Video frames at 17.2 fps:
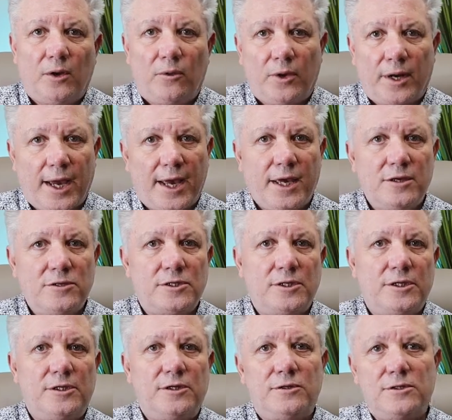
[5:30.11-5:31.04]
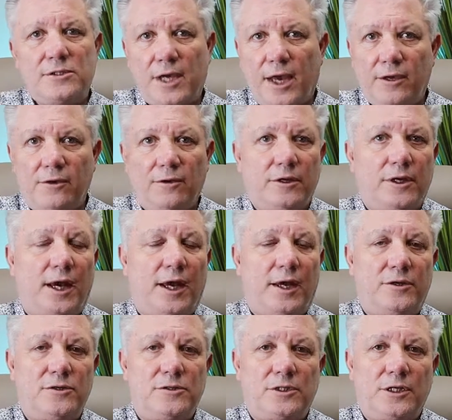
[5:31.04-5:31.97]
What I usually do is I
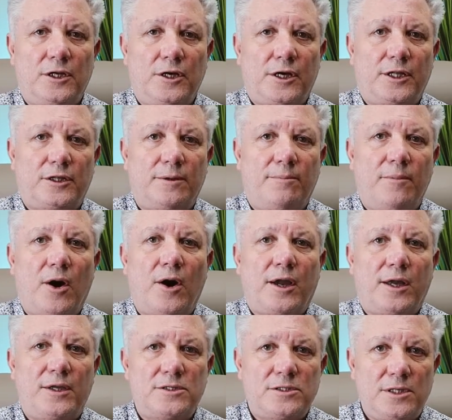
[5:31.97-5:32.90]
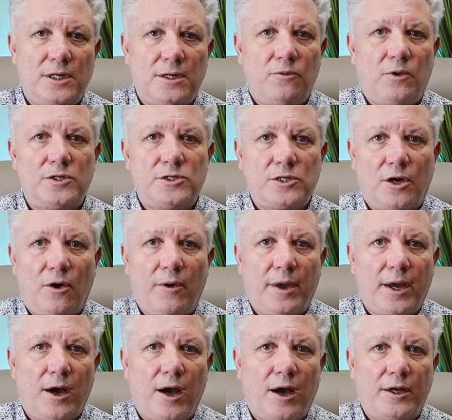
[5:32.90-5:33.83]
usually look at the market, see what's
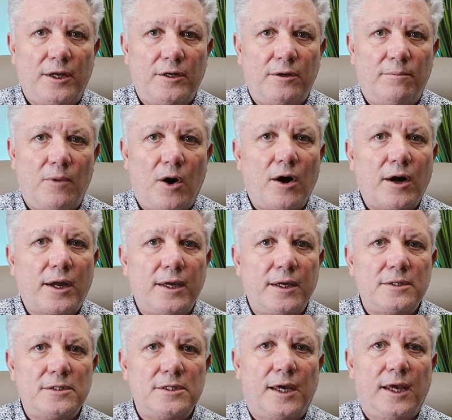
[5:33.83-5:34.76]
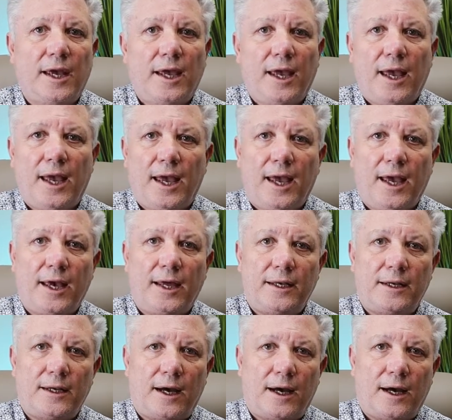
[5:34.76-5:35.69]
going on in the market,
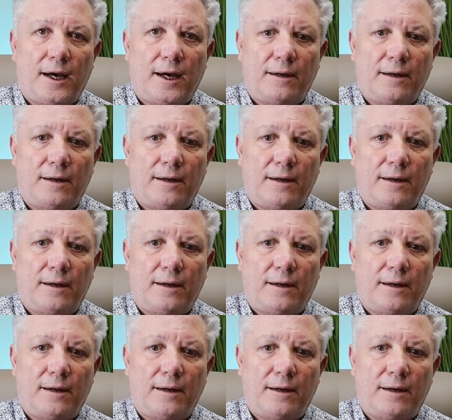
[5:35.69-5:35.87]
and